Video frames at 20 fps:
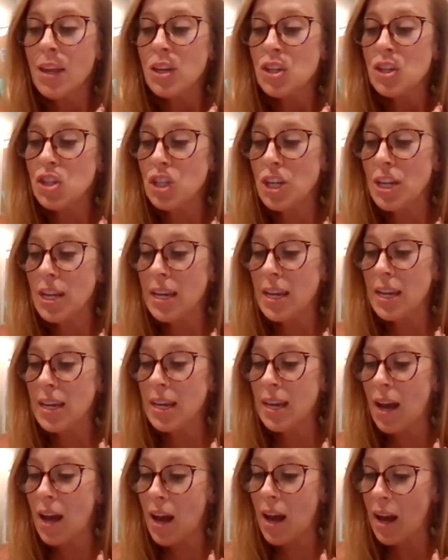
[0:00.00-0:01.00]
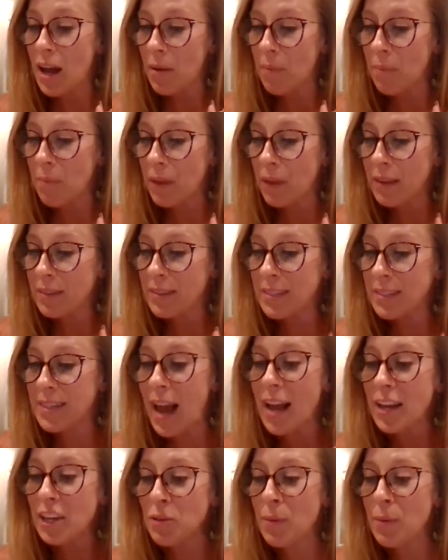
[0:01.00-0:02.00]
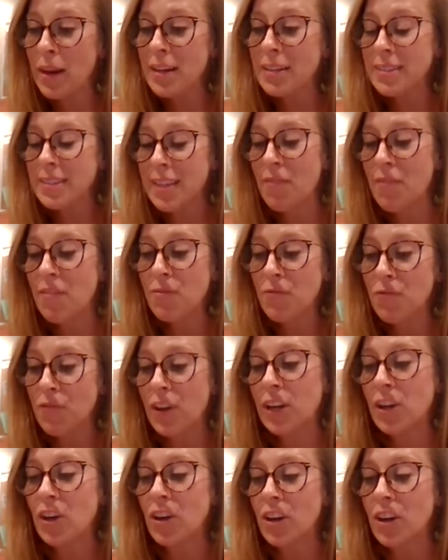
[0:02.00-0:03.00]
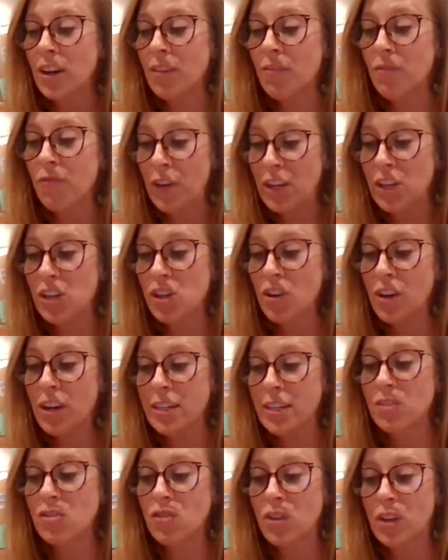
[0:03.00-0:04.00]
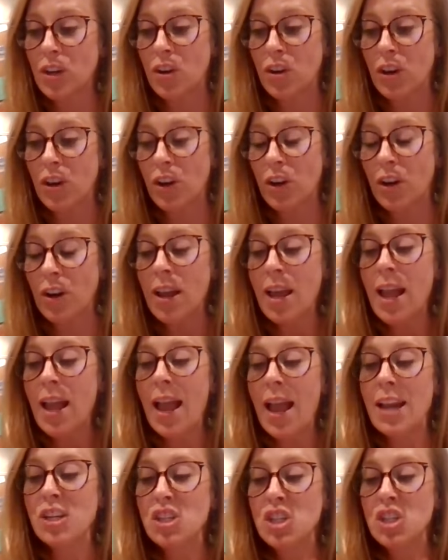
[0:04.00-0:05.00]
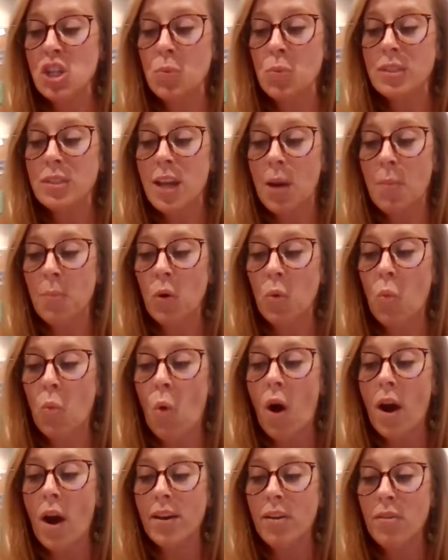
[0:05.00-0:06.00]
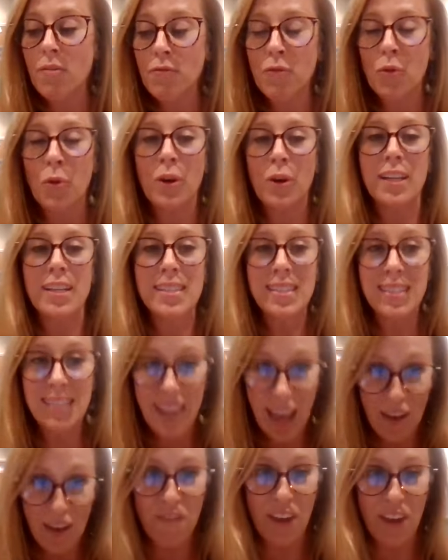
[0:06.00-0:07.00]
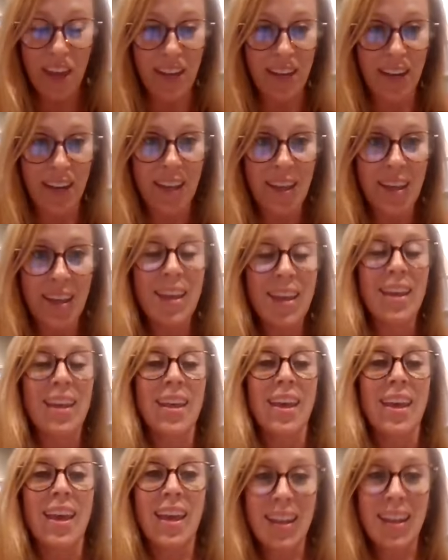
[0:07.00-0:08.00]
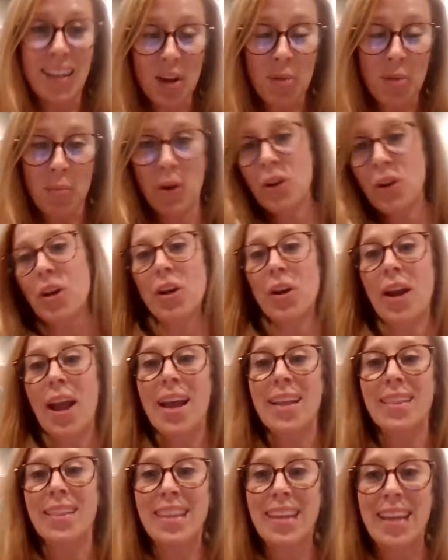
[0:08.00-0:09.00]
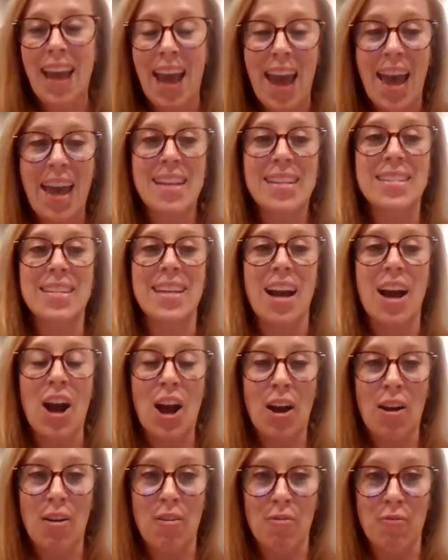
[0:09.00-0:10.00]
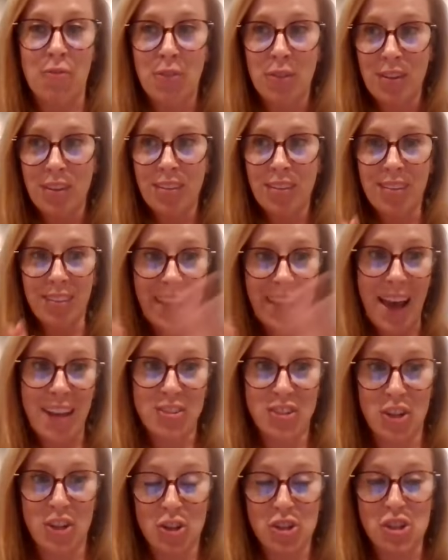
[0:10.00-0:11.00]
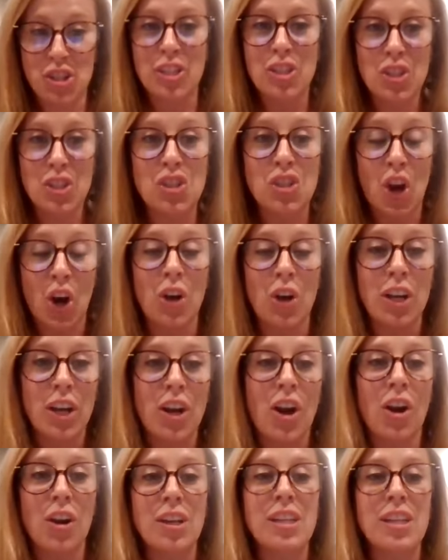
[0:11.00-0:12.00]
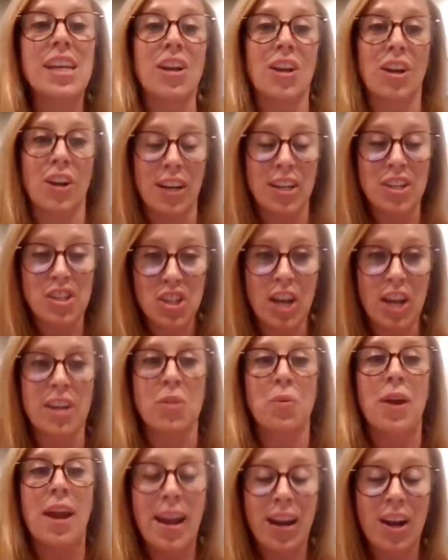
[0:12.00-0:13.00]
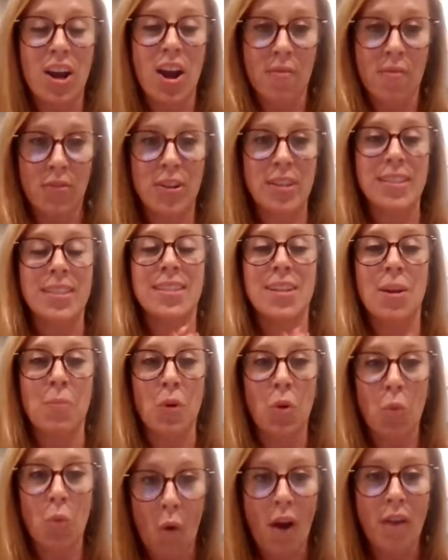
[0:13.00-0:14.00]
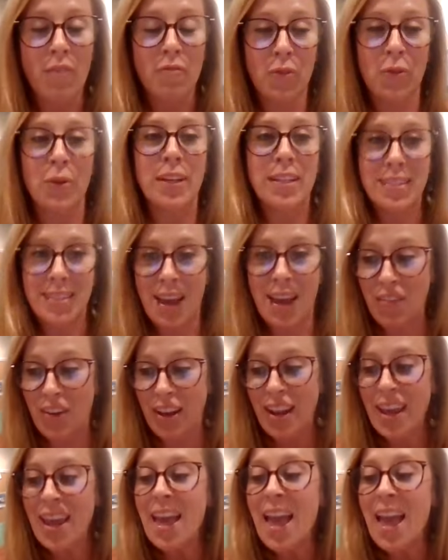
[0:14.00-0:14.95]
She is a documented seven-figure industry earner, and she was number 147 income earner at the end of last year. She started our year in January at conference as number 147.